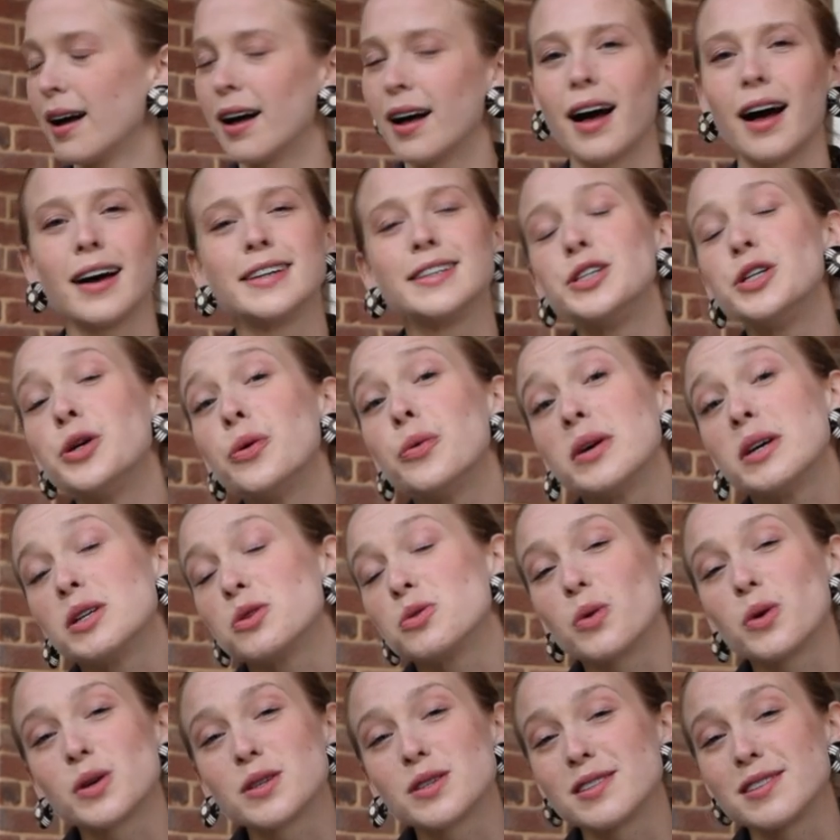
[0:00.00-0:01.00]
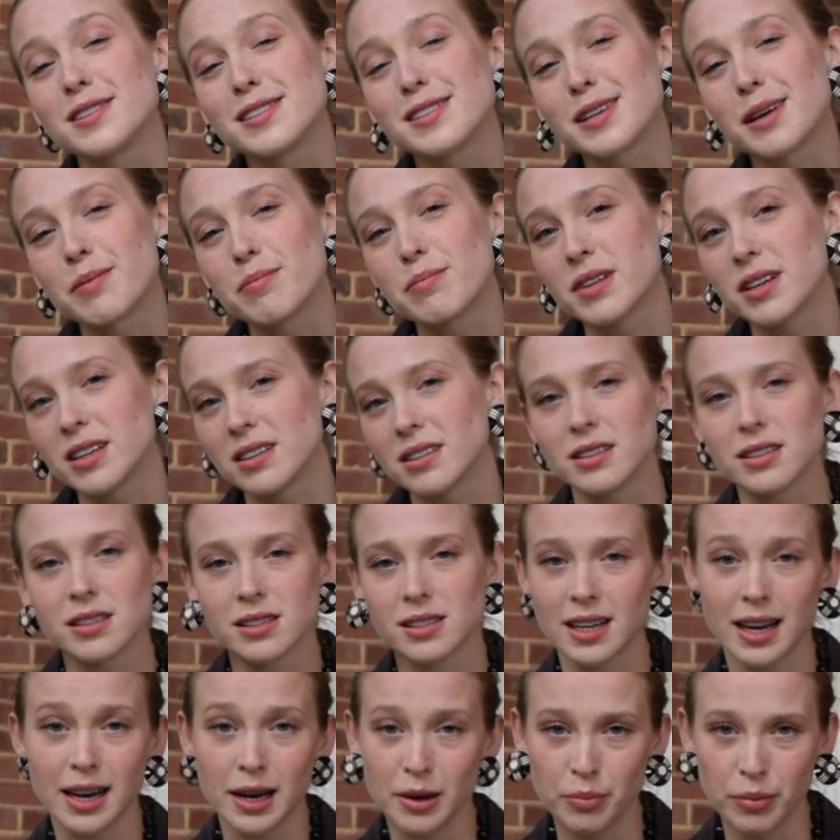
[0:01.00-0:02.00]
I knew it wasn't something to
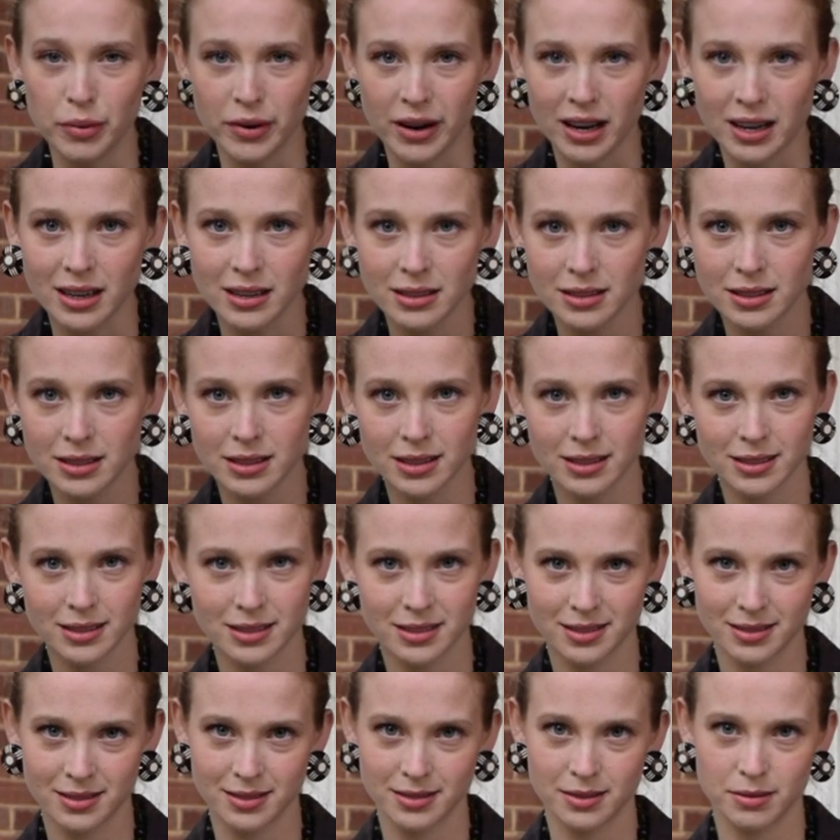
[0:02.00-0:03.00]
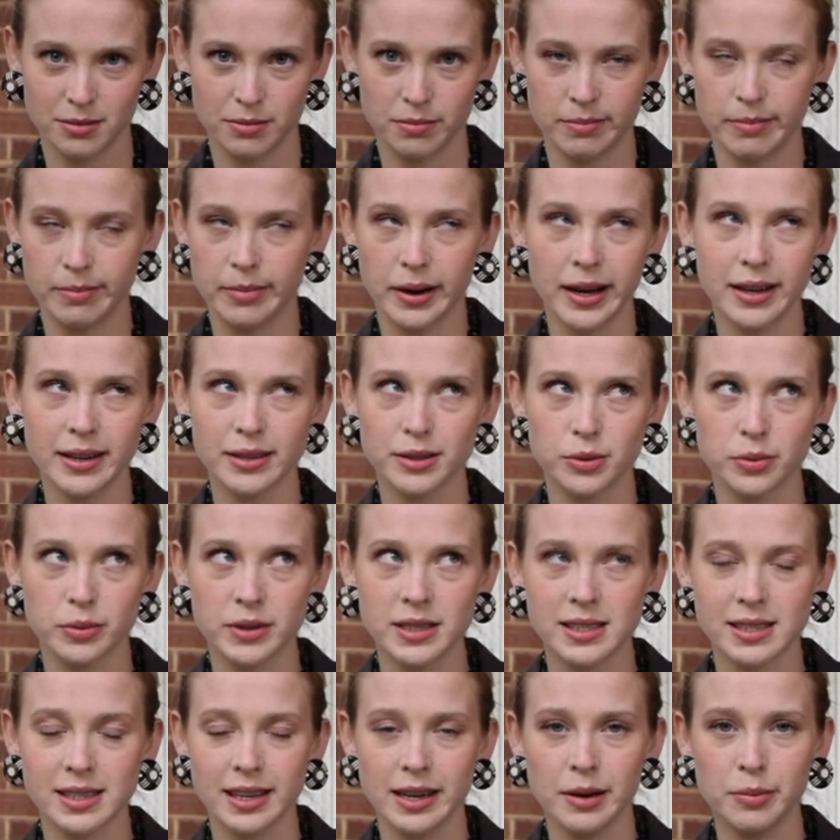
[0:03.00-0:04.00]
celebrate, but we
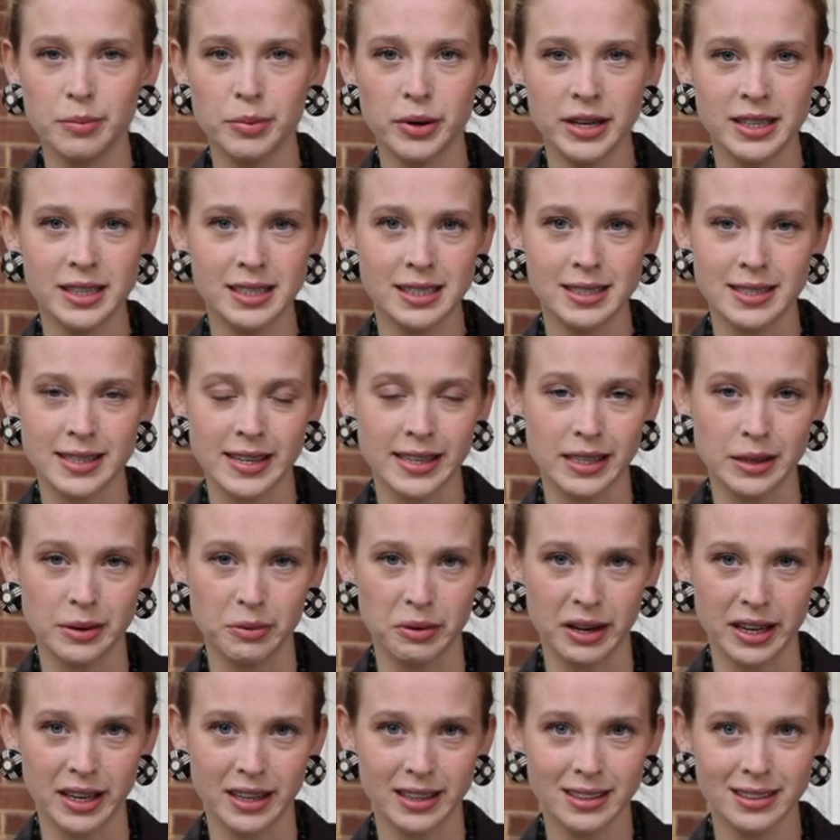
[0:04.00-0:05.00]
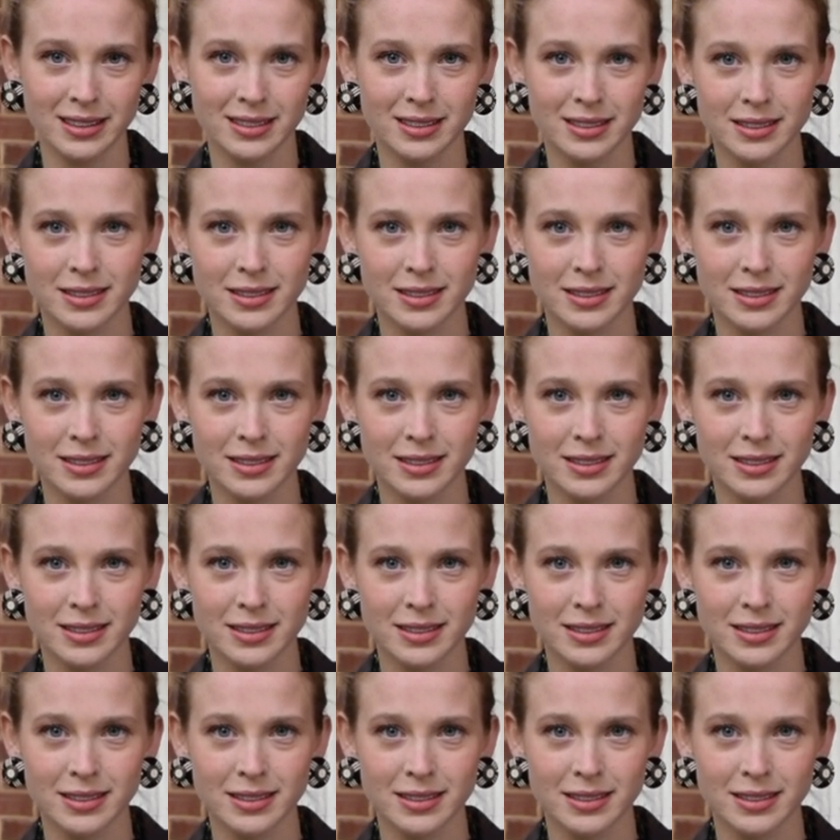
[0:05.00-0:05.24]
celebrated anyway.